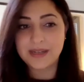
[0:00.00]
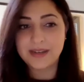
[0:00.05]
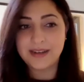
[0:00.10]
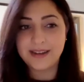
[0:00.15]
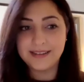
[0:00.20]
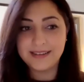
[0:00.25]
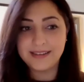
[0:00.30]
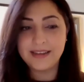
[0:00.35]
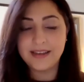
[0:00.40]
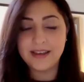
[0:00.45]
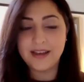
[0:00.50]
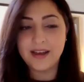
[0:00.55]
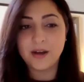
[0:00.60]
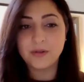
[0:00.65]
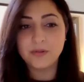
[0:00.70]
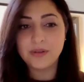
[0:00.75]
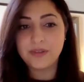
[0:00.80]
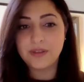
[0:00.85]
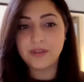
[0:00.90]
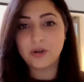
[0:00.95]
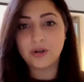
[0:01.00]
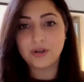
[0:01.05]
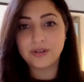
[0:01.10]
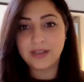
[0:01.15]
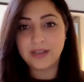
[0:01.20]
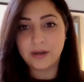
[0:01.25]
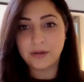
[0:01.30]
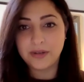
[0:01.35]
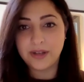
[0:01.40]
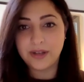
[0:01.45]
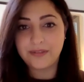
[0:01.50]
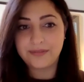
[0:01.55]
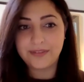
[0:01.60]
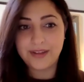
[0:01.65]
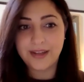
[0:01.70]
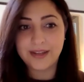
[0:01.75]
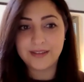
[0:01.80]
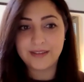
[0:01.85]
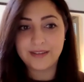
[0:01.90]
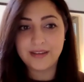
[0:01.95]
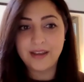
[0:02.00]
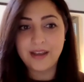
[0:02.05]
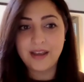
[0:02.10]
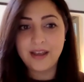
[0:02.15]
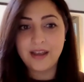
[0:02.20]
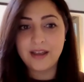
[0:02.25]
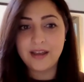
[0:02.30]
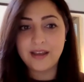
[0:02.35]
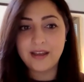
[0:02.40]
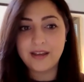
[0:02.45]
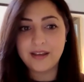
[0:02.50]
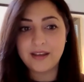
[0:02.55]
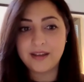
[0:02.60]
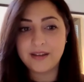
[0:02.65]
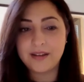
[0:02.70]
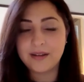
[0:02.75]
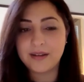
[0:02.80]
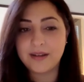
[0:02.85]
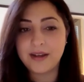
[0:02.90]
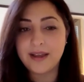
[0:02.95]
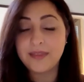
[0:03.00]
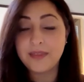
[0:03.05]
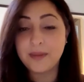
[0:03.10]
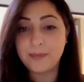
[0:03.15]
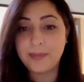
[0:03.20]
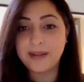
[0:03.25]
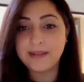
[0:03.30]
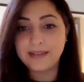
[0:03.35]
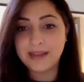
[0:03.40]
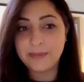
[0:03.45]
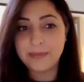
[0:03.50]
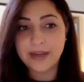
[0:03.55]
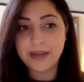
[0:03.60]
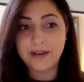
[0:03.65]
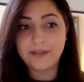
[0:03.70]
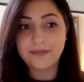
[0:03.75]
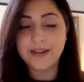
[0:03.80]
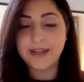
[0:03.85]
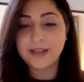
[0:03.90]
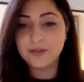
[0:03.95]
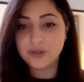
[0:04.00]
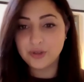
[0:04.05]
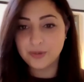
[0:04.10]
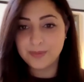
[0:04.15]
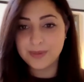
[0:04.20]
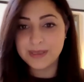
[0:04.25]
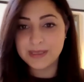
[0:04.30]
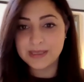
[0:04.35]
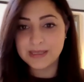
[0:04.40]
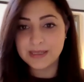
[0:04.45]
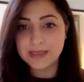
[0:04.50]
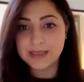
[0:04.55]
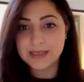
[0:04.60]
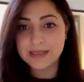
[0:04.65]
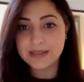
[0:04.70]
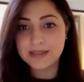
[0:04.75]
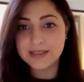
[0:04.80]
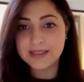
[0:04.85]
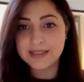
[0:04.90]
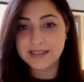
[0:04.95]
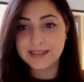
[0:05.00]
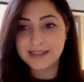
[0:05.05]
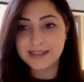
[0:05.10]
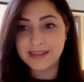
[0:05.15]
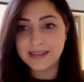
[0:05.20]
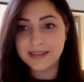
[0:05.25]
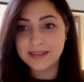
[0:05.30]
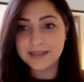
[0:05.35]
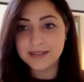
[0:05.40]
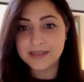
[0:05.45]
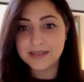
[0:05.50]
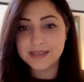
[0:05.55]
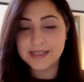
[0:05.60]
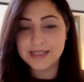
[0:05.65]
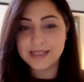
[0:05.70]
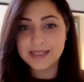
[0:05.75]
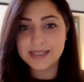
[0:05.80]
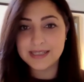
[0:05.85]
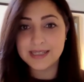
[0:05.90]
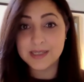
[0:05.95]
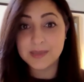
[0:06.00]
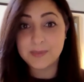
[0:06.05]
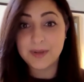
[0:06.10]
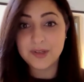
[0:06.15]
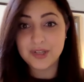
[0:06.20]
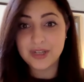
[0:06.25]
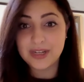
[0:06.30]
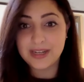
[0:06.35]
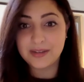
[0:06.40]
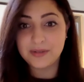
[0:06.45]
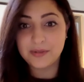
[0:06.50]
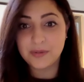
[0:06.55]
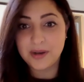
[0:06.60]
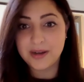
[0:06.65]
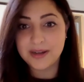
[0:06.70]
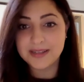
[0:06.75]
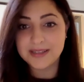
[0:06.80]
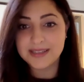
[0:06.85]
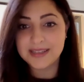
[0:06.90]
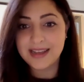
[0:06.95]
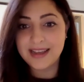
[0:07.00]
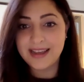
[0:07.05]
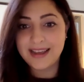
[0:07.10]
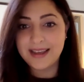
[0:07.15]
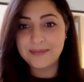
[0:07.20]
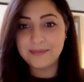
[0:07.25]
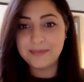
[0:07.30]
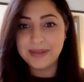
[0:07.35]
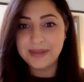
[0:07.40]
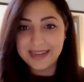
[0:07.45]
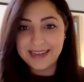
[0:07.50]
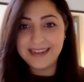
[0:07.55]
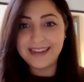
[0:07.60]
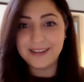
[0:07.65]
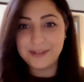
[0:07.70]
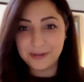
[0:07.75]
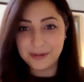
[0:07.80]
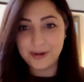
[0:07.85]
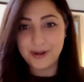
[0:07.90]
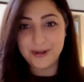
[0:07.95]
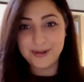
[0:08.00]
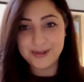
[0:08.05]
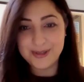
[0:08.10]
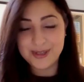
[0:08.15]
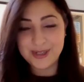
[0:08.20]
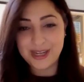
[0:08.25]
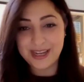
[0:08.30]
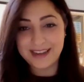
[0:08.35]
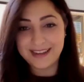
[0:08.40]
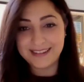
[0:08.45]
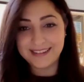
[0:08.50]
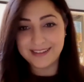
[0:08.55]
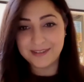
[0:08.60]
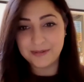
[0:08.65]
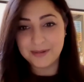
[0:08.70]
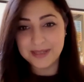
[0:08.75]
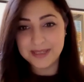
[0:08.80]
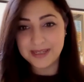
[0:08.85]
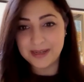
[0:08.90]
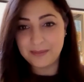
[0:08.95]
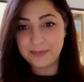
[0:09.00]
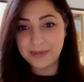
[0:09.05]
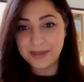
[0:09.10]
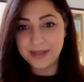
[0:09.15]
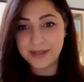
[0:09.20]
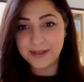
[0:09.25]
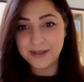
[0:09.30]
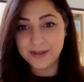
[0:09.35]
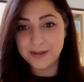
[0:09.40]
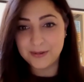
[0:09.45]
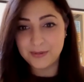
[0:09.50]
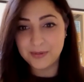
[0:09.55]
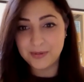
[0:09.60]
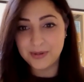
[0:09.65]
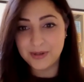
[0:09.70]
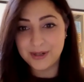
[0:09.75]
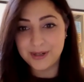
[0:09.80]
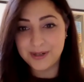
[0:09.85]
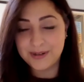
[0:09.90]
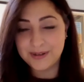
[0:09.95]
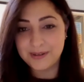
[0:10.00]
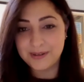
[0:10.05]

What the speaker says: an idea, how did the lockdown affect and the pandemic affect your business? Since especially it was beginning to launch, and it was in a period where